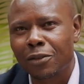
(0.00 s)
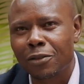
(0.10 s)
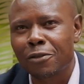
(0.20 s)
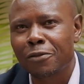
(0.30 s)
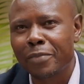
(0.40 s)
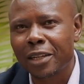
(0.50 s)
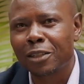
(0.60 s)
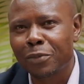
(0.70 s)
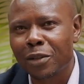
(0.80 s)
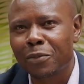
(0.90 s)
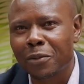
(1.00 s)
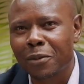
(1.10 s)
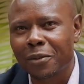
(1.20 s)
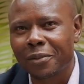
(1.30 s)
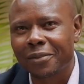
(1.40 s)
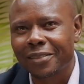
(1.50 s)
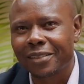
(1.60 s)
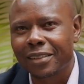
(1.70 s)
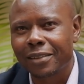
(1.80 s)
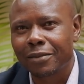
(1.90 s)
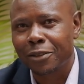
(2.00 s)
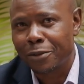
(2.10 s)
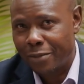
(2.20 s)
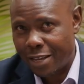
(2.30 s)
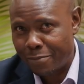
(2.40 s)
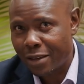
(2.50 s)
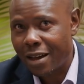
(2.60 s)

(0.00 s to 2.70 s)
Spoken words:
You've met people. You may be